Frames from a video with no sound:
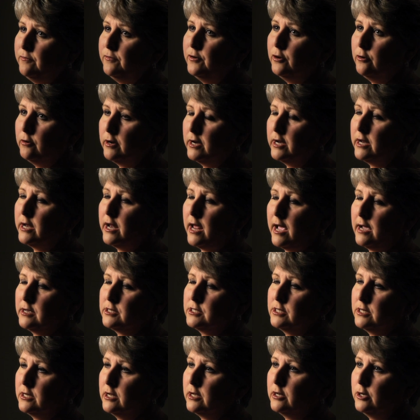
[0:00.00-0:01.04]
you're in an
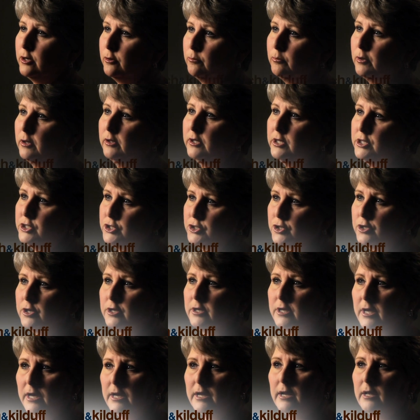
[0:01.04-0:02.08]
accident, you really should
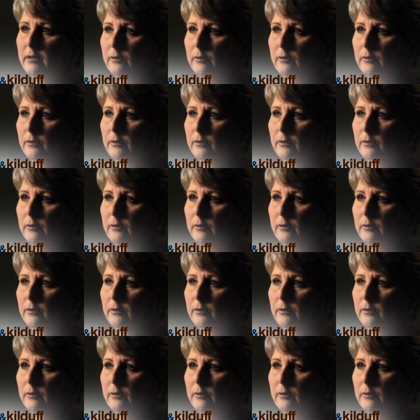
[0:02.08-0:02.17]
get a